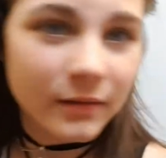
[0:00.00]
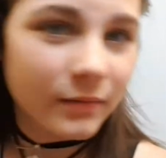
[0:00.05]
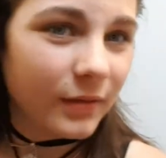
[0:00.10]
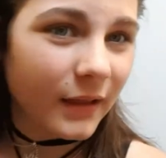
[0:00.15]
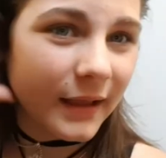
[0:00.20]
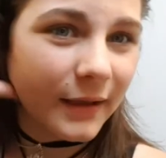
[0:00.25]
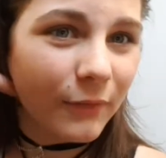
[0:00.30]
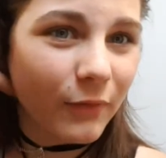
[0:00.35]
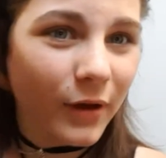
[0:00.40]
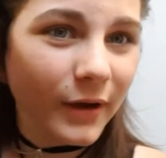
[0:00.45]

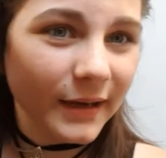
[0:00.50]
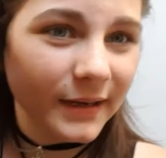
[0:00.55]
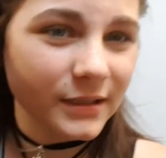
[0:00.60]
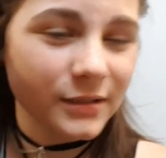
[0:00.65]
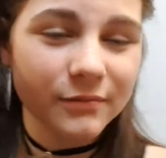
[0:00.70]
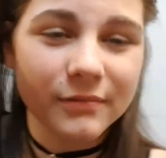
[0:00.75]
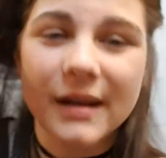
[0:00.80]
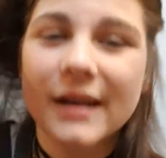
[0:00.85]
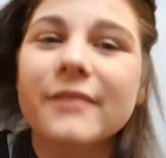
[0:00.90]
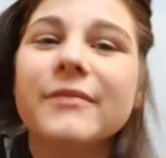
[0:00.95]
like wanting
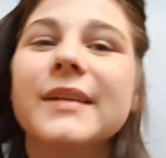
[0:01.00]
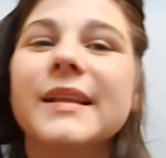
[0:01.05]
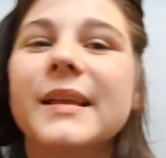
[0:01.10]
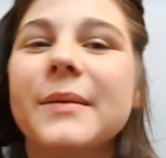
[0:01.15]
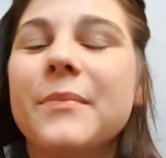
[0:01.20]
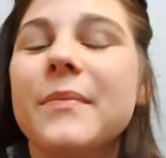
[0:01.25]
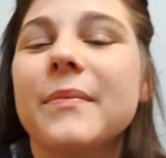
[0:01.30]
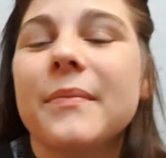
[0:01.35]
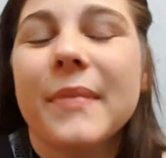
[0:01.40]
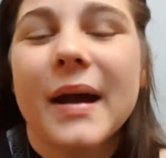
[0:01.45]
to wear
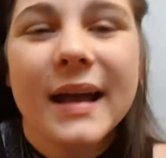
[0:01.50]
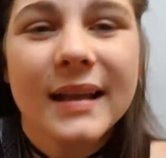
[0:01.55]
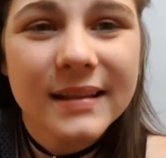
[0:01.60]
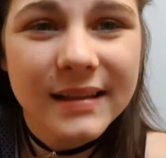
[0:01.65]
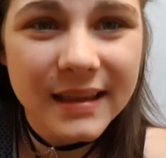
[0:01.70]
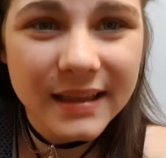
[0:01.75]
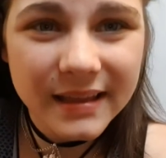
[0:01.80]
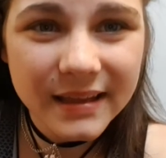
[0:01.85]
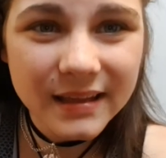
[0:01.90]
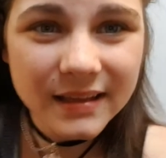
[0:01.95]
really
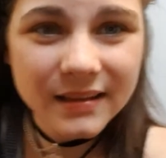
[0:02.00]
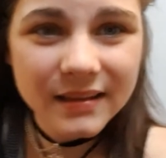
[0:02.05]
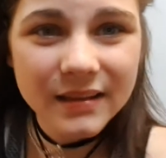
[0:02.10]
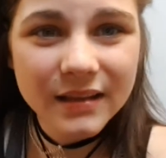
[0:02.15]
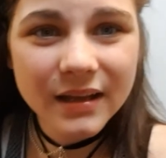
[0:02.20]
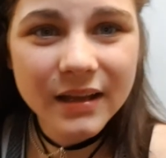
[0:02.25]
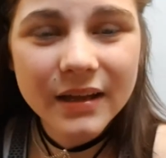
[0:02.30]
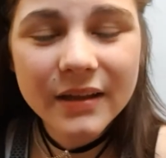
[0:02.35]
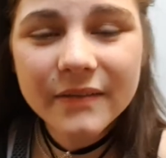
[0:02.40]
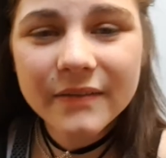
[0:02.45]
masculine
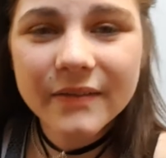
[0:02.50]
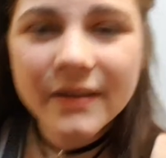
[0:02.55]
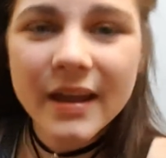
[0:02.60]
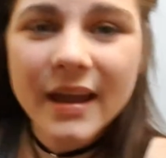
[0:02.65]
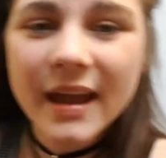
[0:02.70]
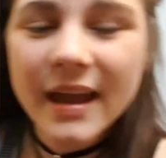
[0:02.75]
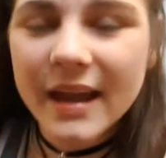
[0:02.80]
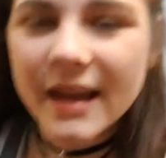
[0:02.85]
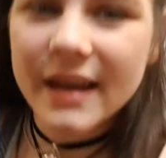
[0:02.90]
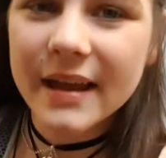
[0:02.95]
stuff
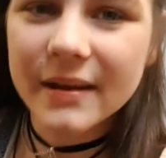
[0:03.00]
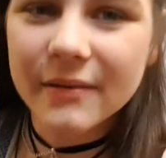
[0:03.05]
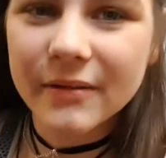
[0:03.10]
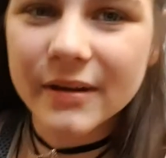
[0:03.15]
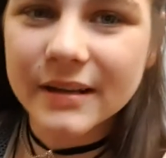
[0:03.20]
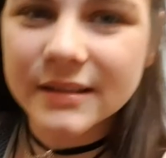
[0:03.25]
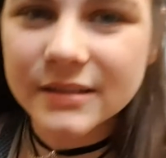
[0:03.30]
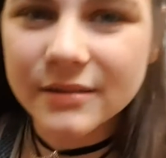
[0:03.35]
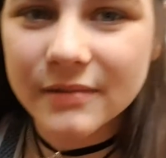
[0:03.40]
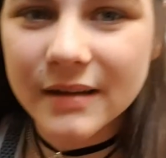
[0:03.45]
and I'm
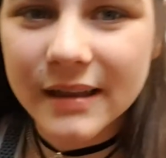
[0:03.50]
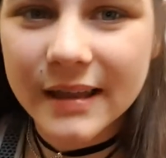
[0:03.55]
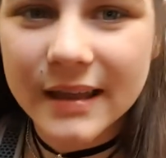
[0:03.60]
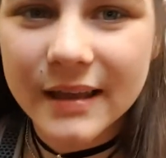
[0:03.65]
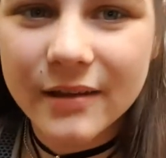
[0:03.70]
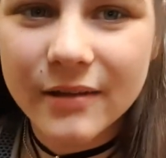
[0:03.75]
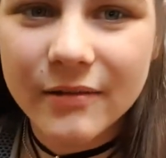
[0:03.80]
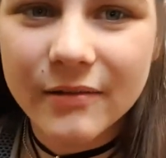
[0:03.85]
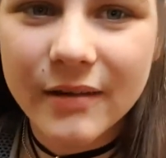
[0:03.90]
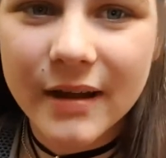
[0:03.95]
wanting to wear
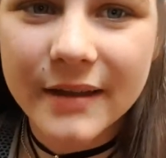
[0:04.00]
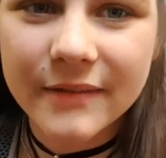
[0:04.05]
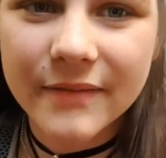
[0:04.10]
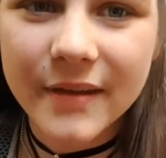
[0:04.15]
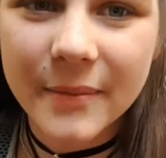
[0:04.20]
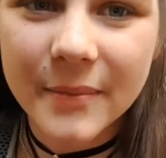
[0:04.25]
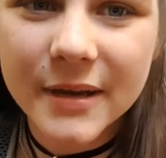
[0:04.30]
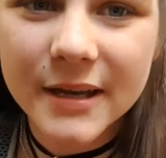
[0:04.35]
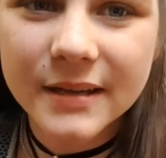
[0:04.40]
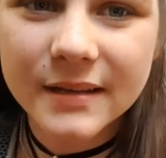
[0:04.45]
like quite
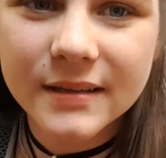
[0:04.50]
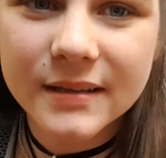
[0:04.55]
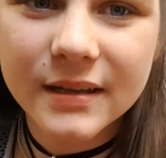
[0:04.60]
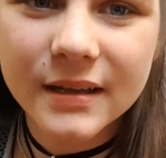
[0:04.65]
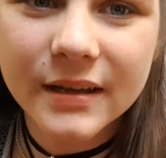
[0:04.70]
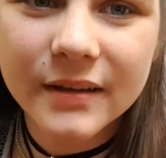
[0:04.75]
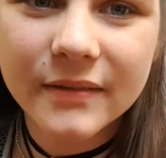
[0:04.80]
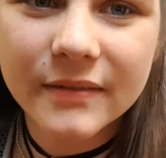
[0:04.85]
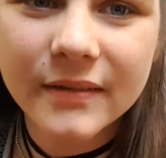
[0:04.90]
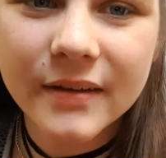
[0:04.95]
feminine
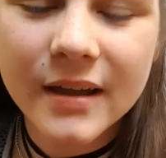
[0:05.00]
stuff.